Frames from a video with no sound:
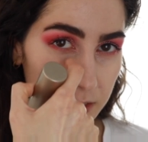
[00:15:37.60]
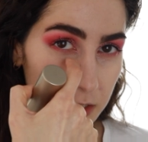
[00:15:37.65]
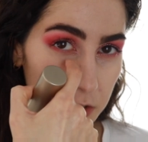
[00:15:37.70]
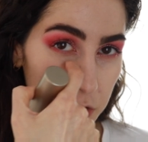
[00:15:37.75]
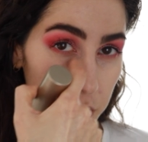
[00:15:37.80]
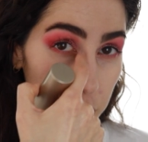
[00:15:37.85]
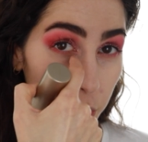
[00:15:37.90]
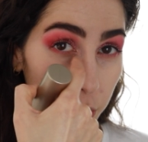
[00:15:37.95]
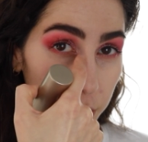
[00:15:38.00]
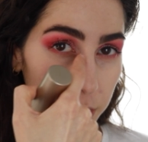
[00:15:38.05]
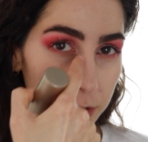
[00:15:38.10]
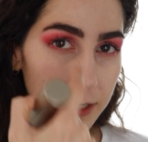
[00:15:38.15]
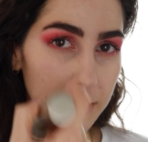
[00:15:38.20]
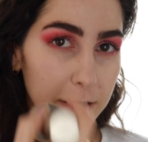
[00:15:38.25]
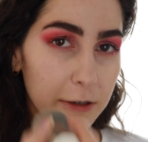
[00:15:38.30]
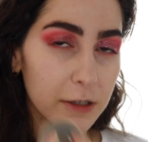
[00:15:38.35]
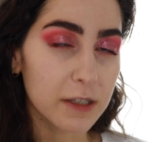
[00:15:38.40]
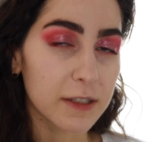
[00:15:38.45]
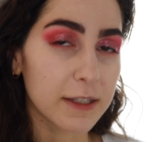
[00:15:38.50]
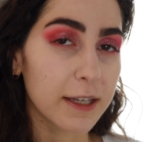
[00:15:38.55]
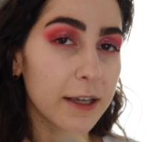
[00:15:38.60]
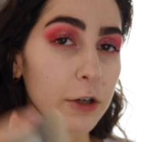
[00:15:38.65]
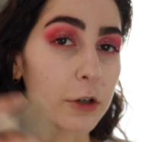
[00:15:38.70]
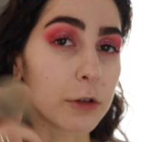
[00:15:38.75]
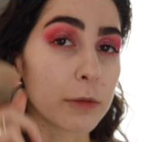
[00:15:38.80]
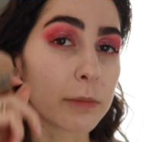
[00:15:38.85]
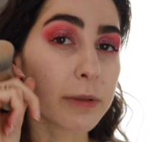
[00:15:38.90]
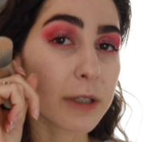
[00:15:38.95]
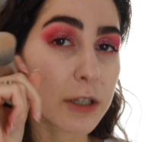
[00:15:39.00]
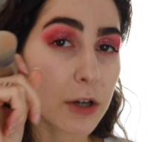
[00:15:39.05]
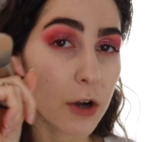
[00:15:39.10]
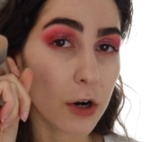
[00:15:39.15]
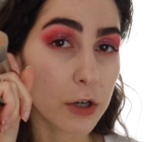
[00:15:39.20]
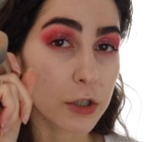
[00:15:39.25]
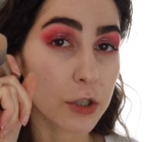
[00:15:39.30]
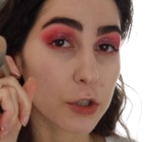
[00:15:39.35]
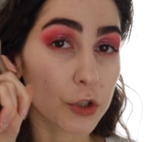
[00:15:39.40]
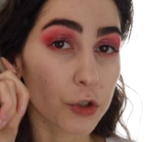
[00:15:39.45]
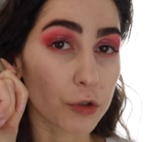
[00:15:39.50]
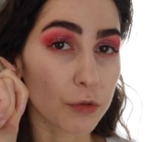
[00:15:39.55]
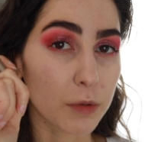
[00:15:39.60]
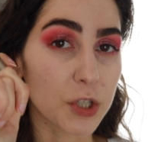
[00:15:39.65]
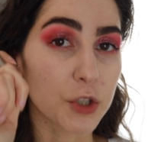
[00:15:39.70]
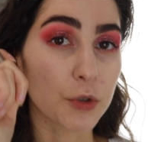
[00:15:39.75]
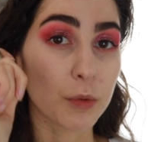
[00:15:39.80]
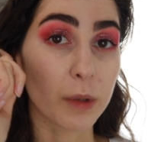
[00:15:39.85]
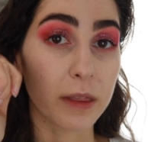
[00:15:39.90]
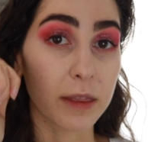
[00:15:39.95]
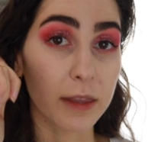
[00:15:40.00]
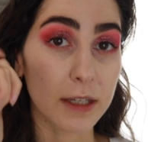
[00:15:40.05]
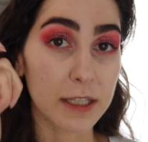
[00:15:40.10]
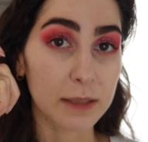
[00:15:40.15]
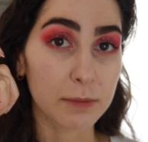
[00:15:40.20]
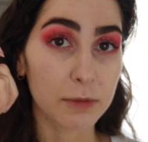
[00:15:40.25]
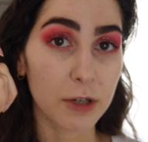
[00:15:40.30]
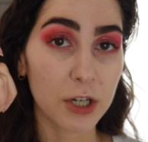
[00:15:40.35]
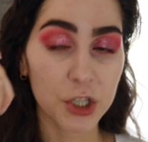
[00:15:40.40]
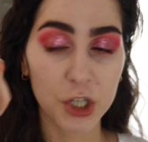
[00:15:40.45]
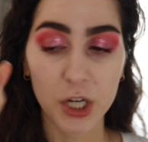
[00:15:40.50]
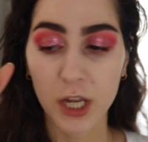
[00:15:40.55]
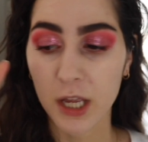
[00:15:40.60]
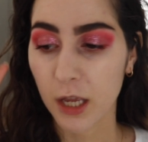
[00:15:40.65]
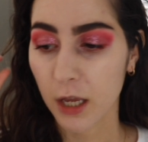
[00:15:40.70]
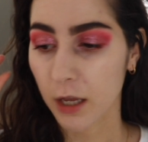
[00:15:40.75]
inner corner areas that are a bit harder to reach with this brush,